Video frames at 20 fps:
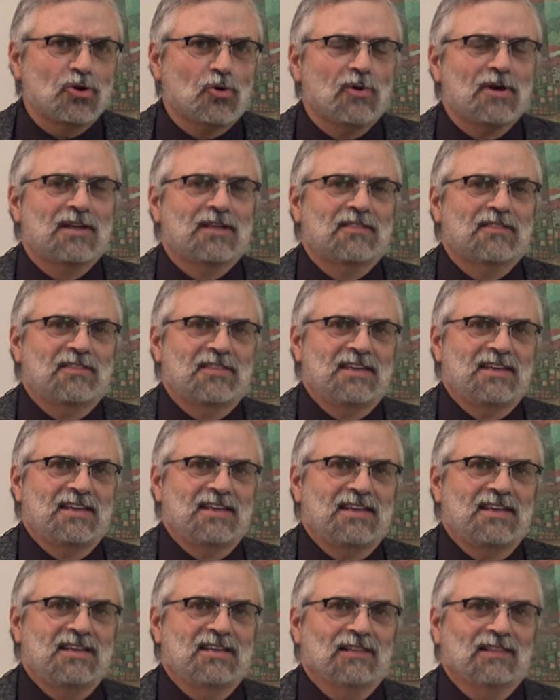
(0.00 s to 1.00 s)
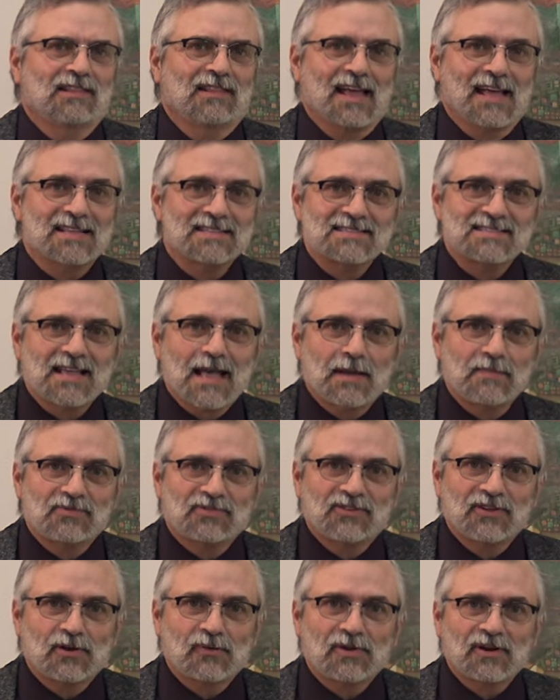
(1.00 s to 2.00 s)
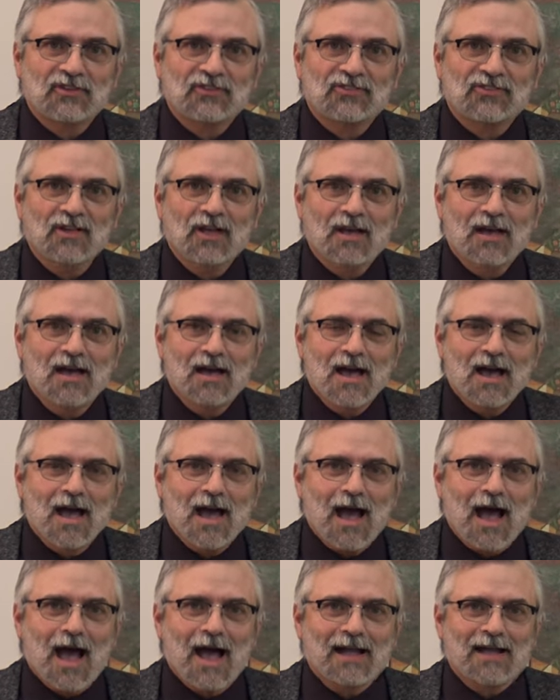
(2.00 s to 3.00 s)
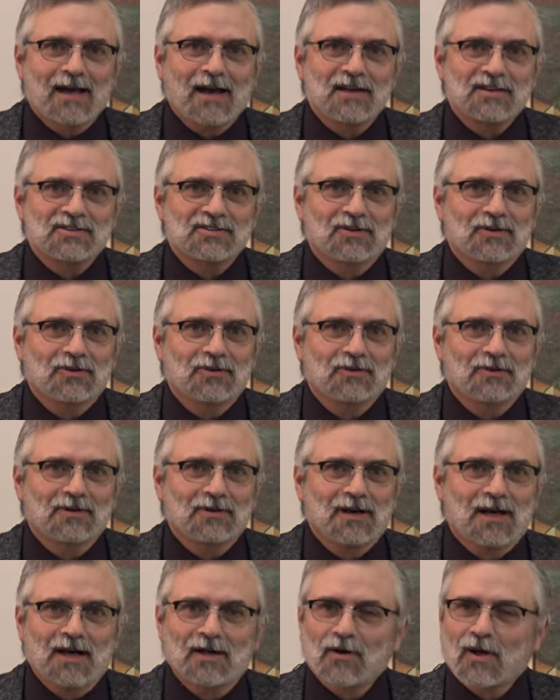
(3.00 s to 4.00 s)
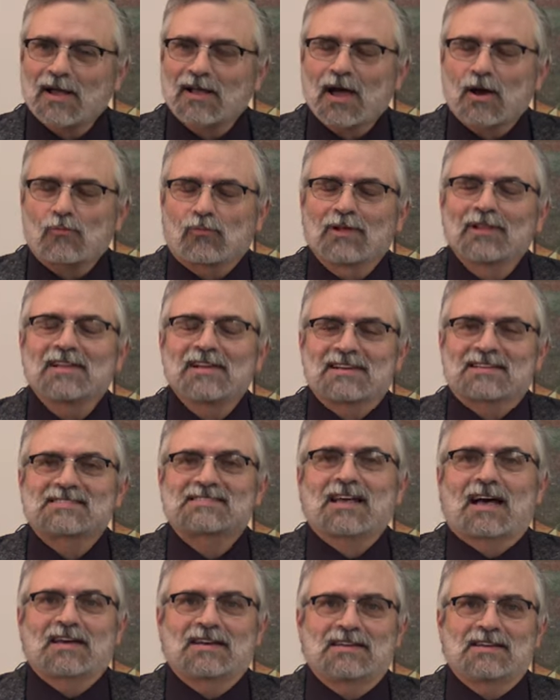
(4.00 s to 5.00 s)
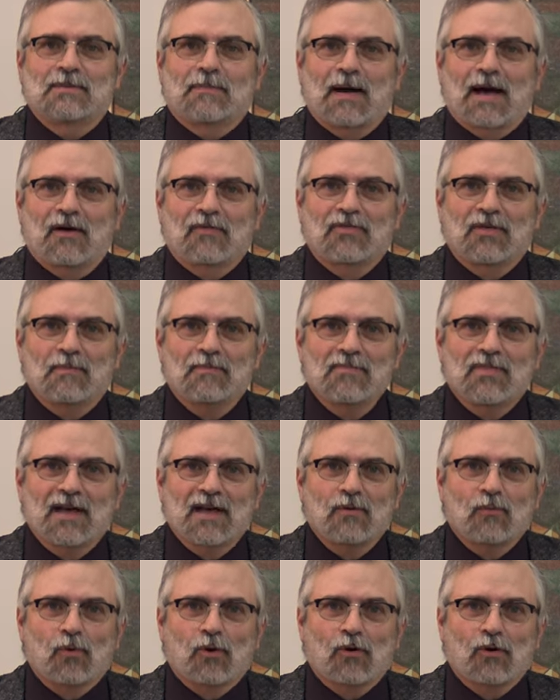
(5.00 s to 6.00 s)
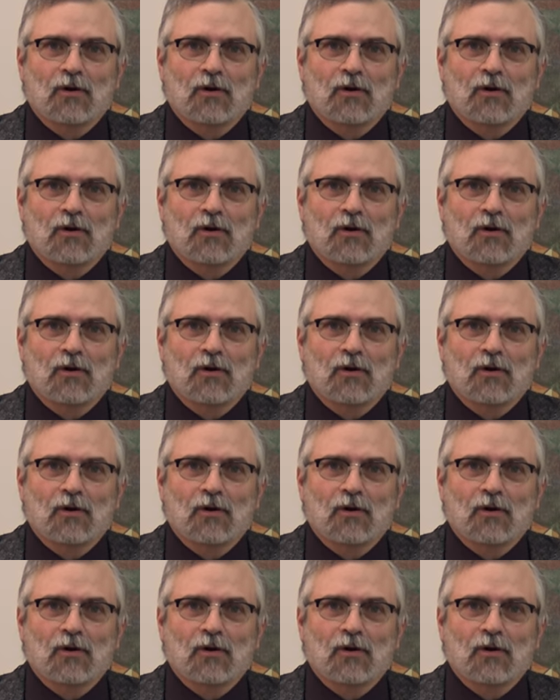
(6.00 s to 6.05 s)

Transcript: doing the landscape series, I got really excited about them. They